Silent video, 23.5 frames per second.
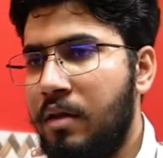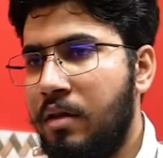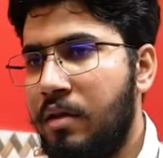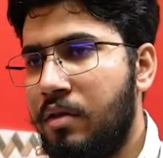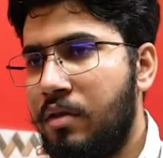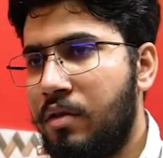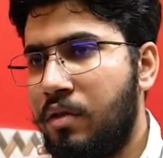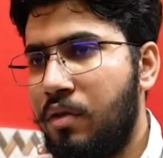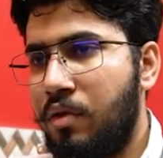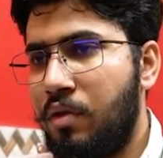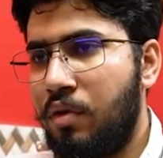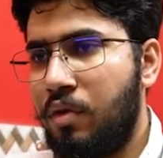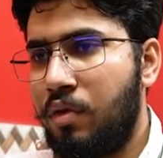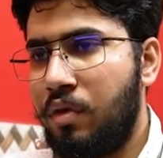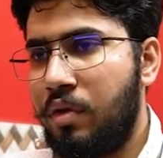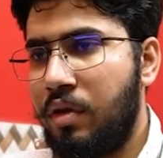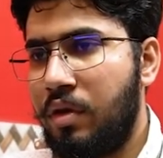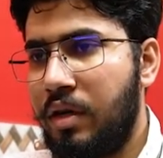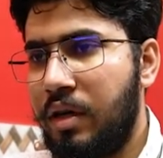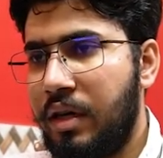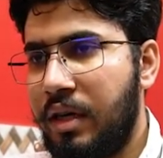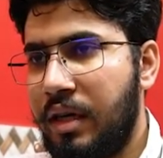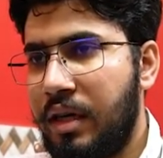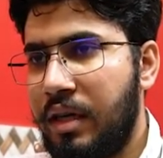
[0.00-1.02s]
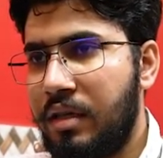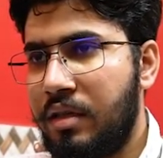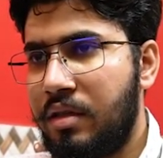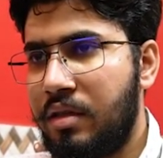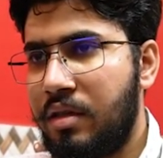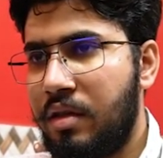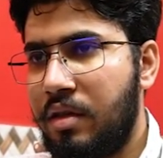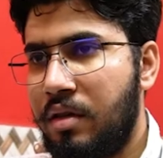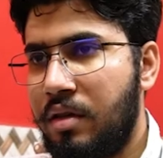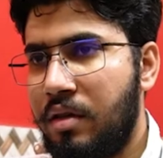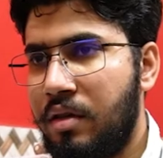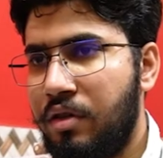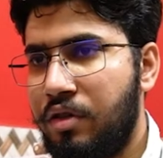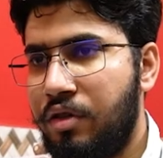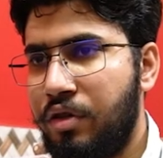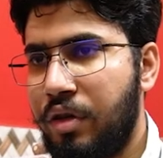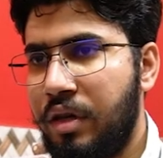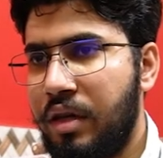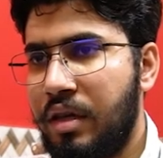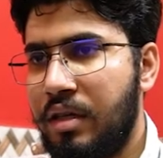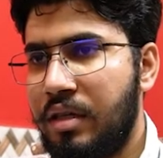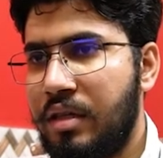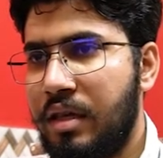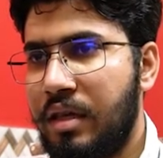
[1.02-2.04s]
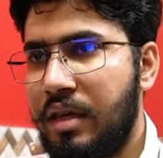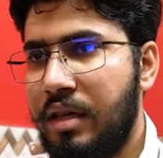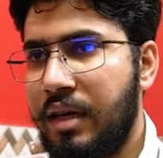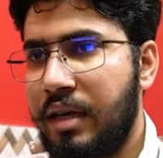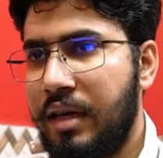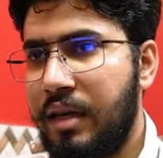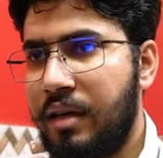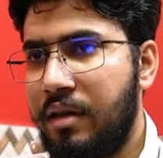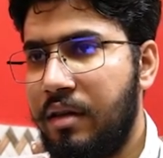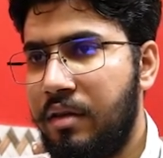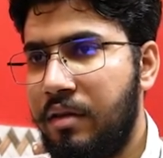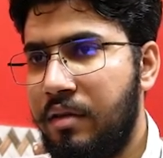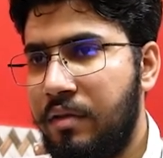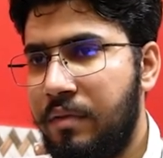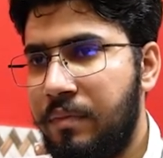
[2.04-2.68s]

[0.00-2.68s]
So it is showing us an error.